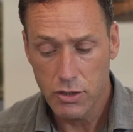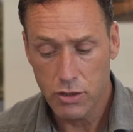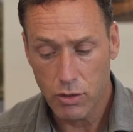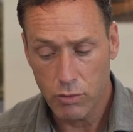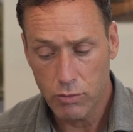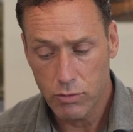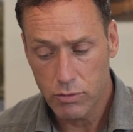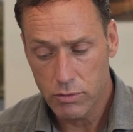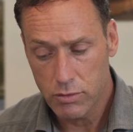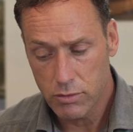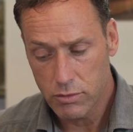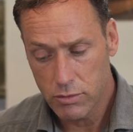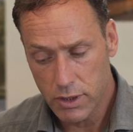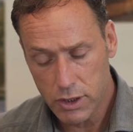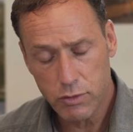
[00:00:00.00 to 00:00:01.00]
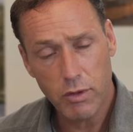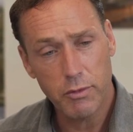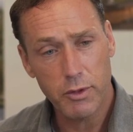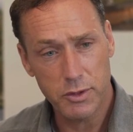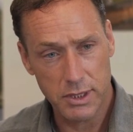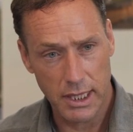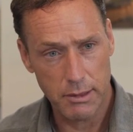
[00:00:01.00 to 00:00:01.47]
So this
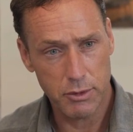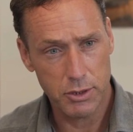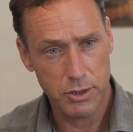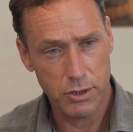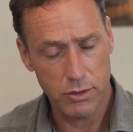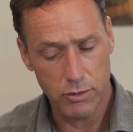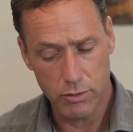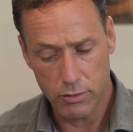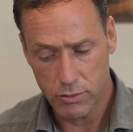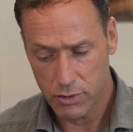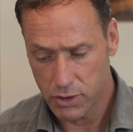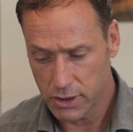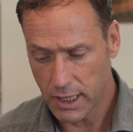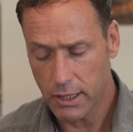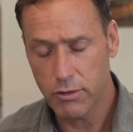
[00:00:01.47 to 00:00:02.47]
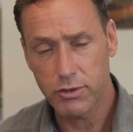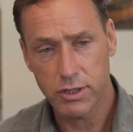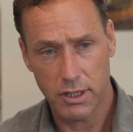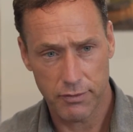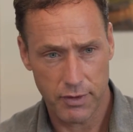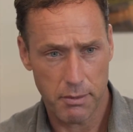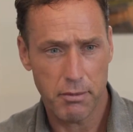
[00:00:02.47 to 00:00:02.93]
woman was able to set
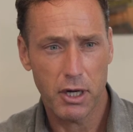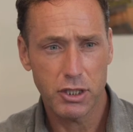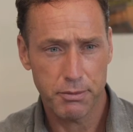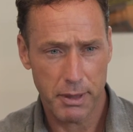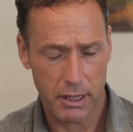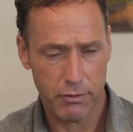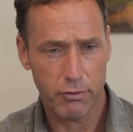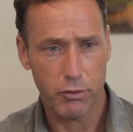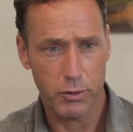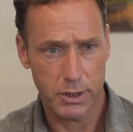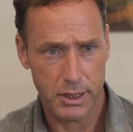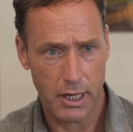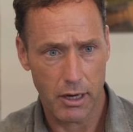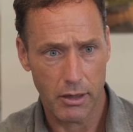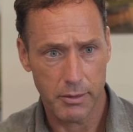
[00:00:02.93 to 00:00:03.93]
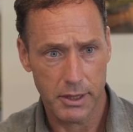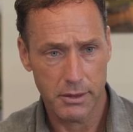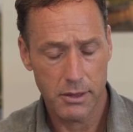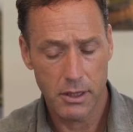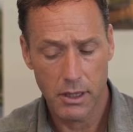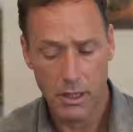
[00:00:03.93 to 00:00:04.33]
herself up much better for retirement.